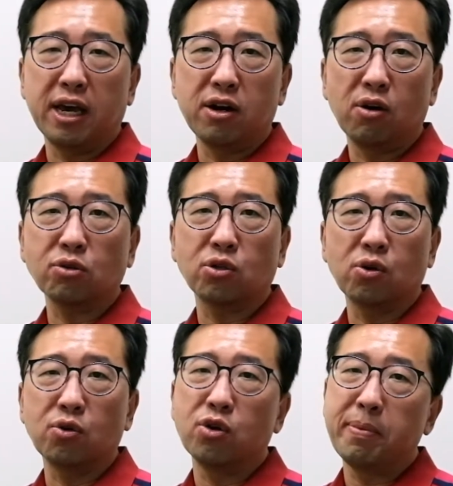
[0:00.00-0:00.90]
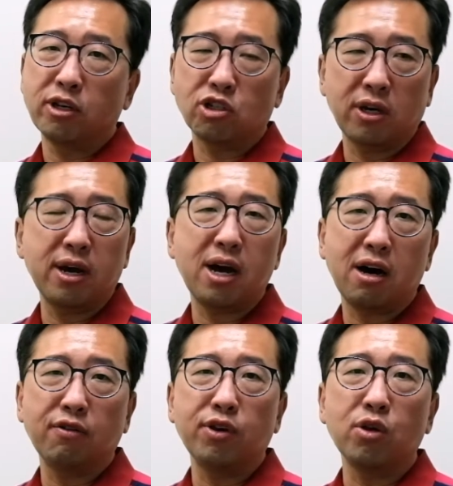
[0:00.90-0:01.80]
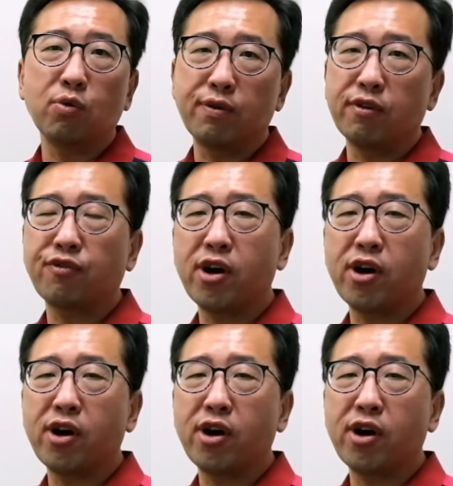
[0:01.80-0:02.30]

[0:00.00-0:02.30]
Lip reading: and also you may share our video with